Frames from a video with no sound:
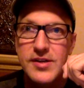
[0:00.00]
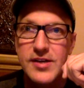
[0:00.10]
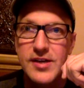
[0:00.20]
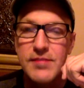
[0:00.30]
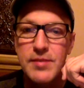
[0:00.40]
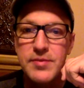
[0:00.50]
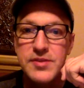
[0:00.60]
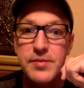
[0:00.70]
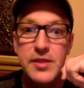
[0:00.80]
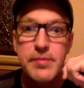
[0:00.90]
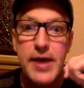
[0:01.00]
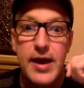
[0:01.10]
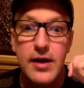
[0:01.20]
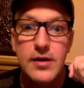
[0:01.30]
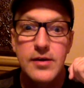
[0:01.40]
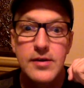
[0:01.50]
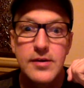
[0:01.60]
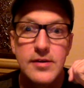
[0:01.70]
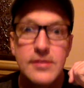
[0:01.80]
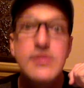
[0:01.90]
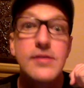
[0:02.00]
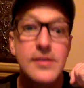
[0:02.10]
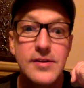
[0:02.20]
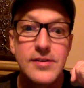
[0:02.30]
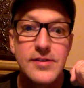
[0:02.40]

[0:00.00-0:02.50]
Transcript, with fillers: Uh, maybe somebody in the back. Huh?